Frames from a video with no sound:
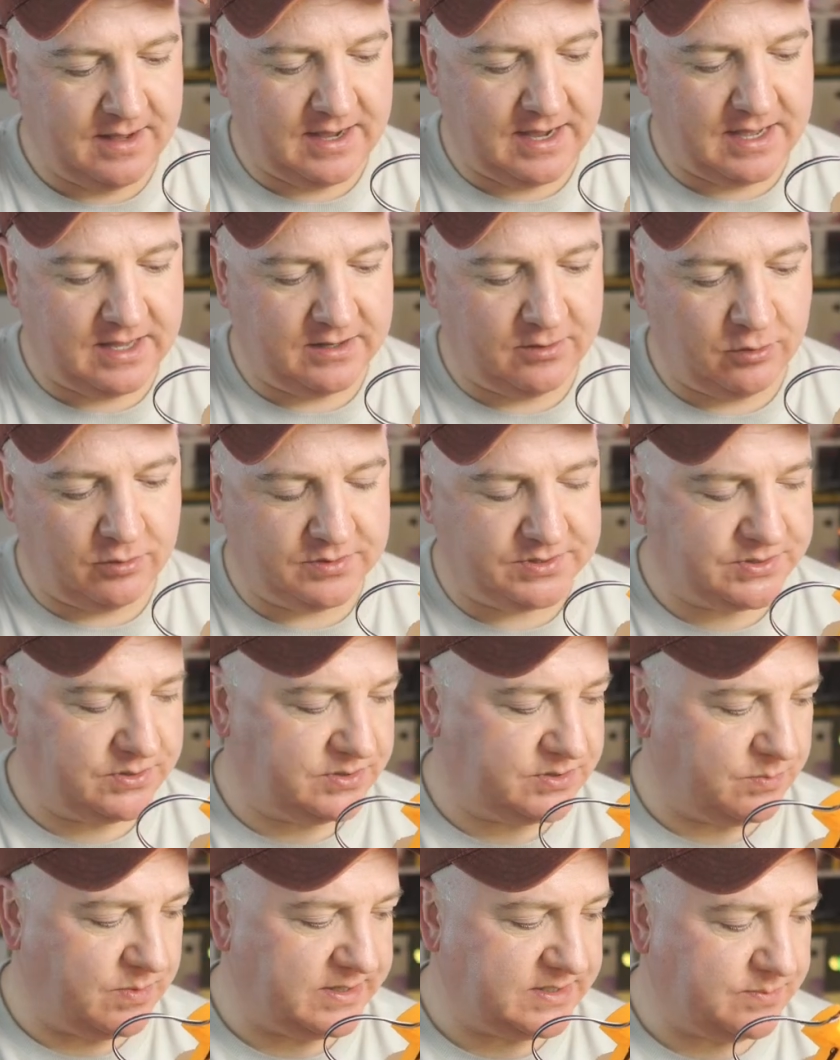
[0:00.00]
and also
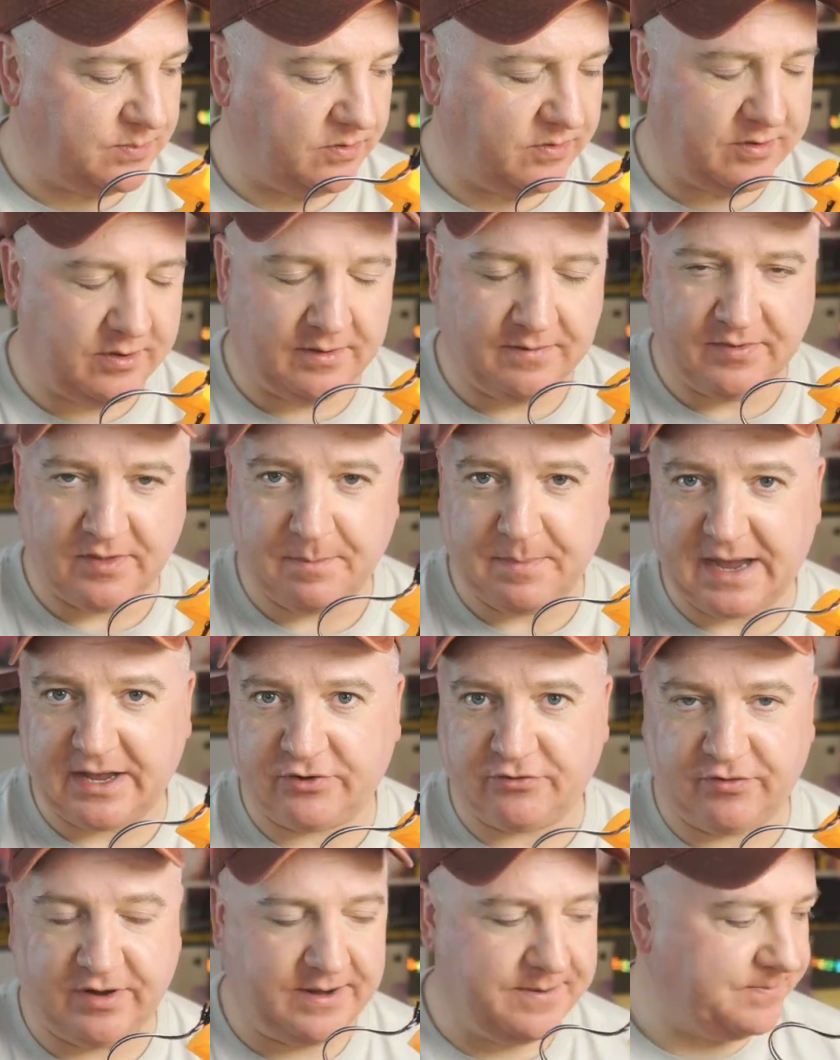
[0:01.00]
somewhere to put the, the
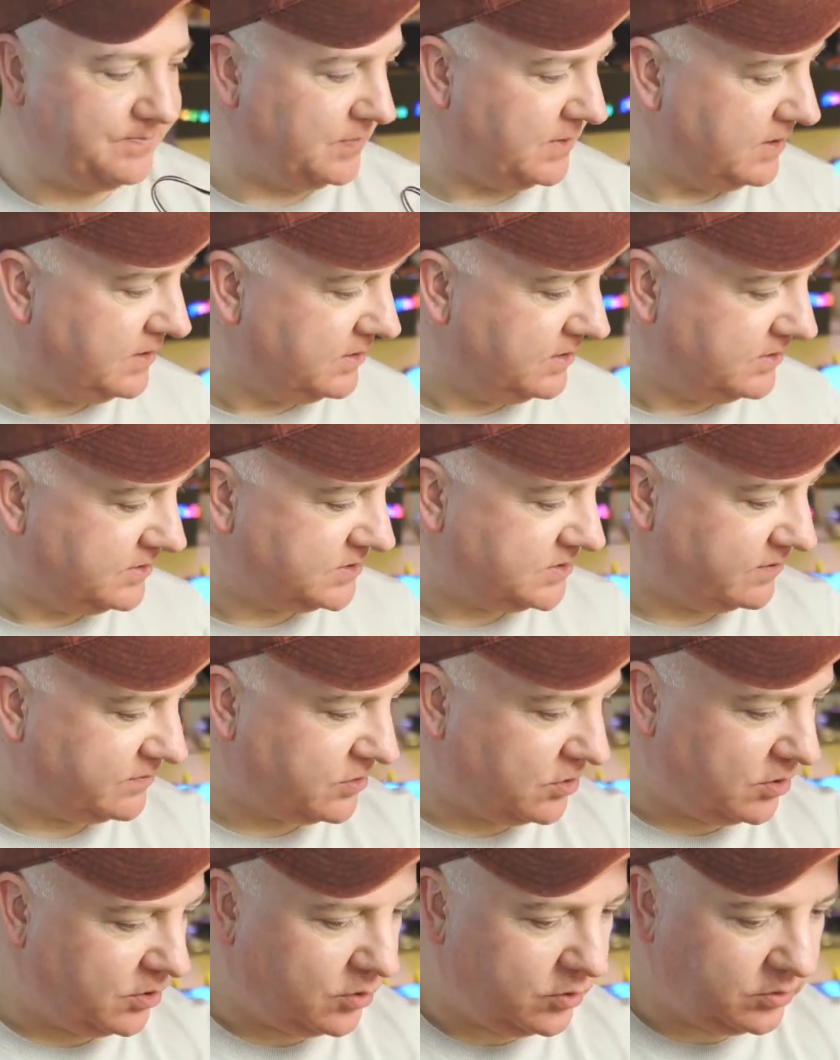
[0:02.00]
battery. So I've
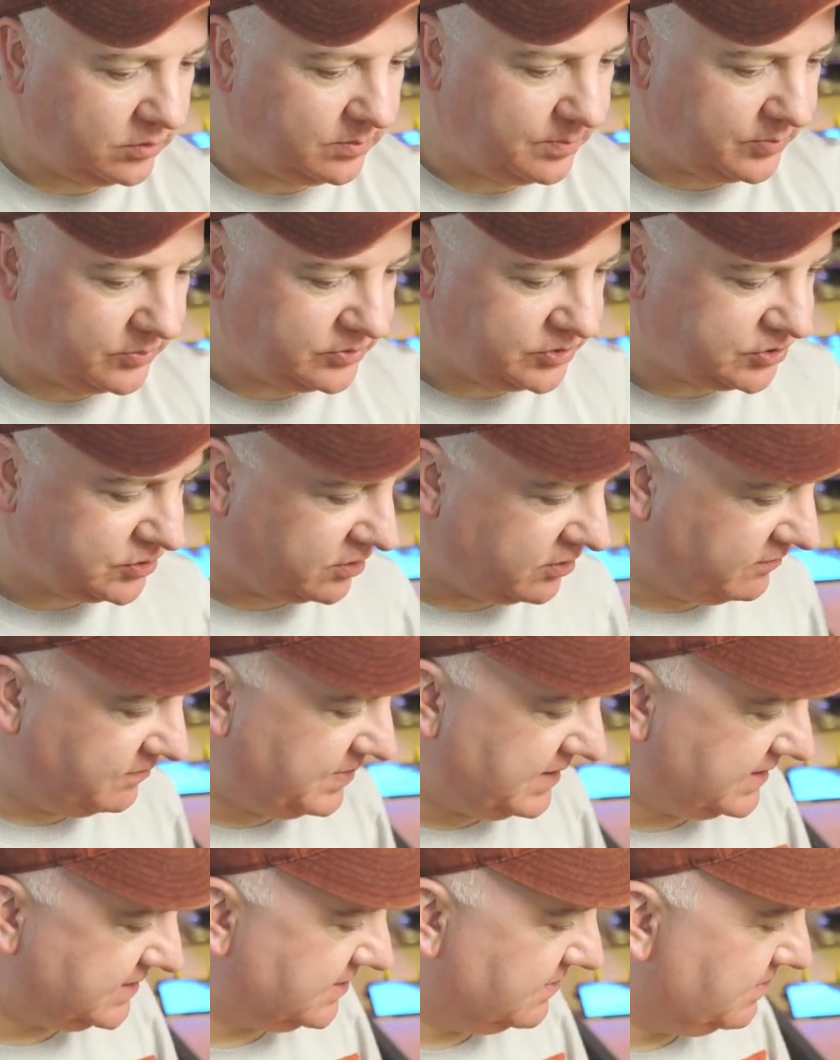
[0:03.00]
got a whole bunch of
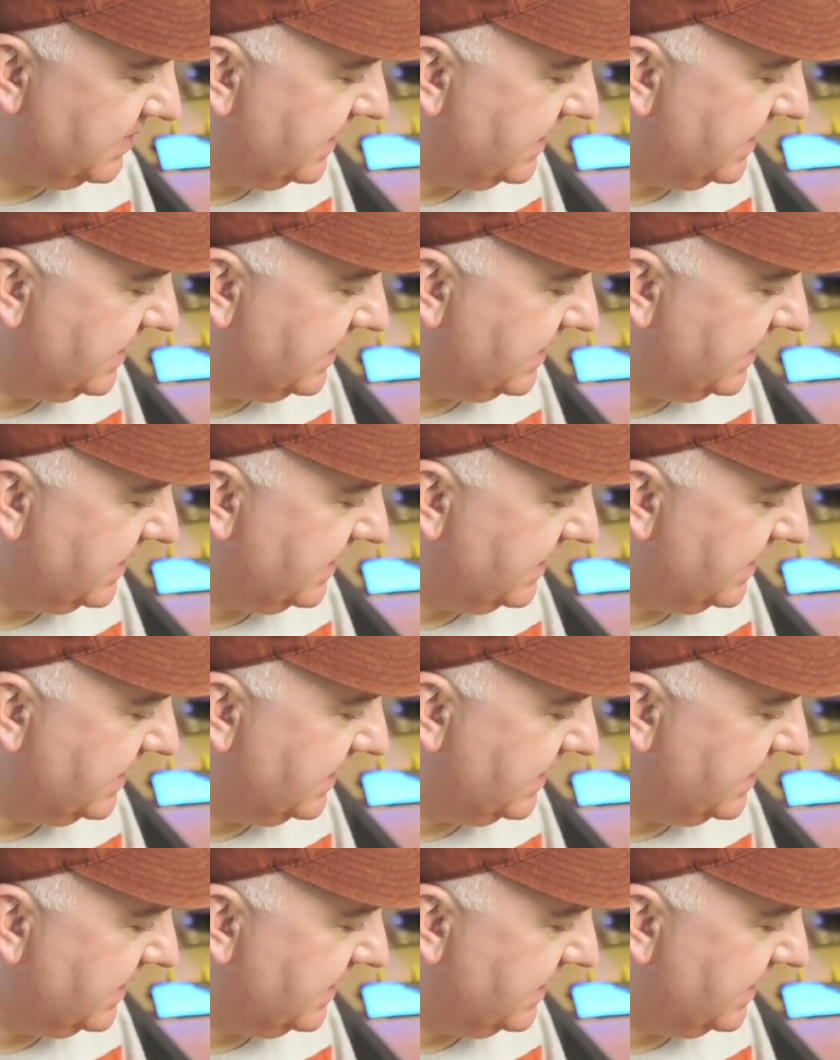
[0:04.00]
bits and